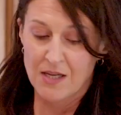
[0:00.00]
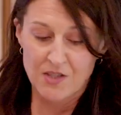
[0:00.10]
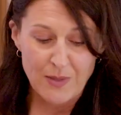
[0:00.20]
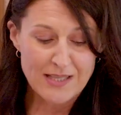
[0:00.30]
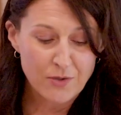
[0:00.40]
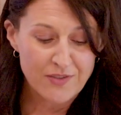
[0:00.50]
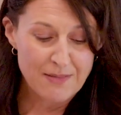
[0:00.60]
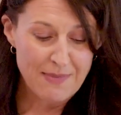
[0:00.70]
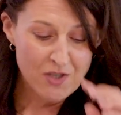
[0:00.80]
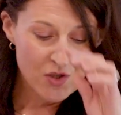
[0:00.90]
So as
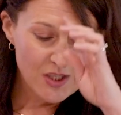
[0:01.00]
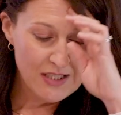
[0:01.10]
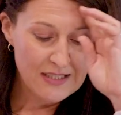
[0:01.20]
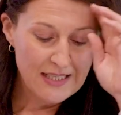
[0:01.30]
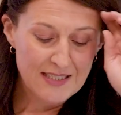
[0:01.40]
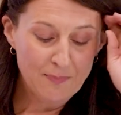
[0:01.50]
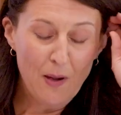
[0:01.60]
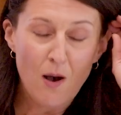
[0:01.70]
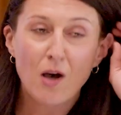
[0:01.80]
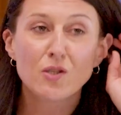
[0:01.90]
already mentioned, it's
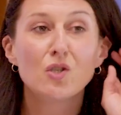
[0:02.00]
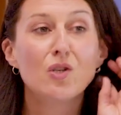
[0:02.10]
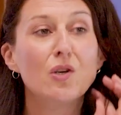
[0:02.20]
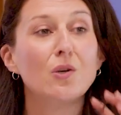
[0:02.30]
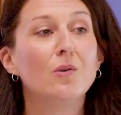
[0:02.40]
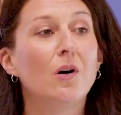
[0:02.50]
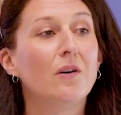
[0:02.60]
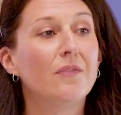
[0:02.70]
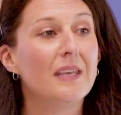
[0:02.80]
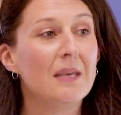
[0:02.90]
part 2
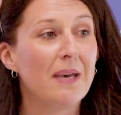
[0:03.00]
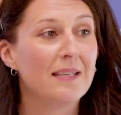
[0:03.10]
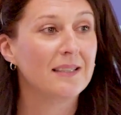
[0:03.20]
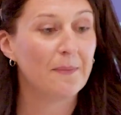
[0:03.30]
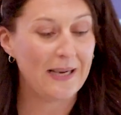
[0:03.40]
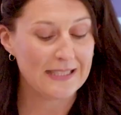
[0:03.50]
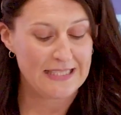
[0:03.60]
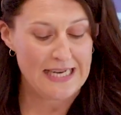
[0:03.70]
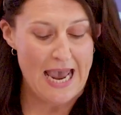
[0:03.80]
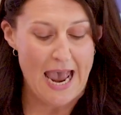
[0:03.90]
of the Mental
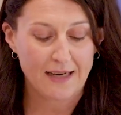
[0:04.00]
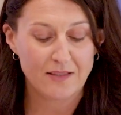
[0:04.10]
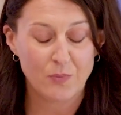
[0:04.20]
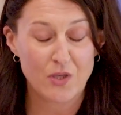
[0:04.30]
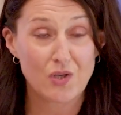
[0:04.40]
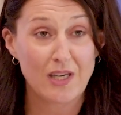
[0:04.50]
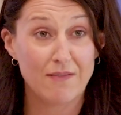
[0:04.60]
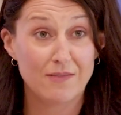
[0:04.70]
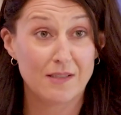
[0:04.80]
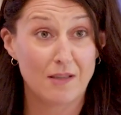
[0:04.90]
Capacity Act, which
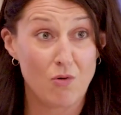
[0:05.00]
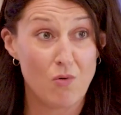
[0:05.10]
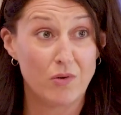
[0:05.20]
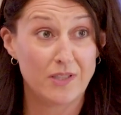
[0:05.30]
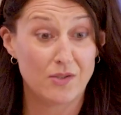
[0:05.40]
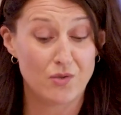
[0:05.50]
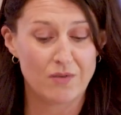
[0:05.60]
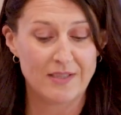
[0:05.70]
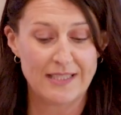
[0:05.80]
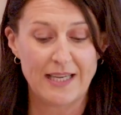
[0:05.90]
gives the court its
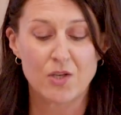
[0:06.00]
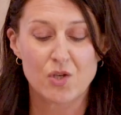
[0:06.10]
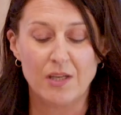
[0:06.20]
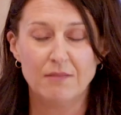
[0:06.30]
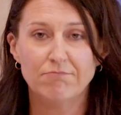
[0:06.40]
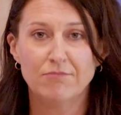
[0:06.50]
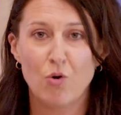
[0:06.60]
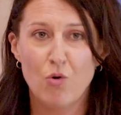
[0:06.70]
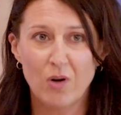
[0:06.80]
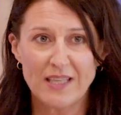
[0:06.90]
jurisdiction.
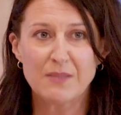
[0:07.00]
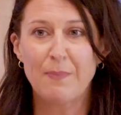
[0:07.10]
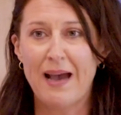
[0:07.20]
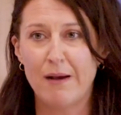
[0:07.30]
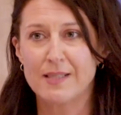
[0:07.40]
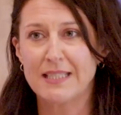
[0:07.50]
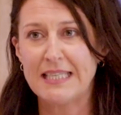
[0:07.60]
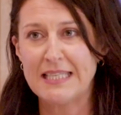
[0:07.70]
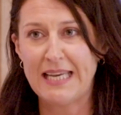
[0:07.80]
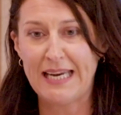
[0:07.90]
All its powers are
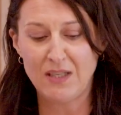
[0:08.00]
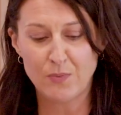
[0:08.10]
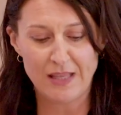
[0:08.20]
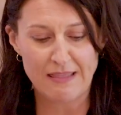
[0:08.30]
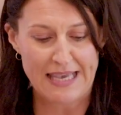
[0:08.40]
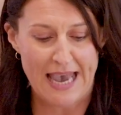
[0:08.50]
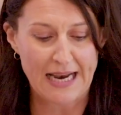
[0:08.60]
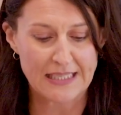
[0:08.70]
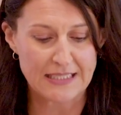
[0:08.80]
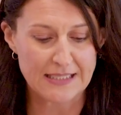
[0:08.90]
contained within the
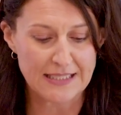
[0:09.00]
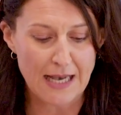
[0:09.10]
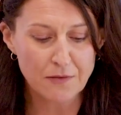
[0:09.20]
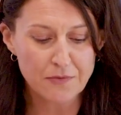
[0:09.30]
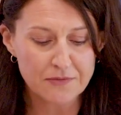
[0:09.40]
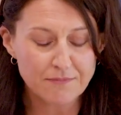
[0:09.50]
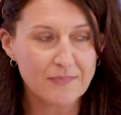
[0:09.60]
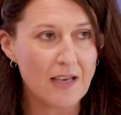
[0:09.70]
Act itself.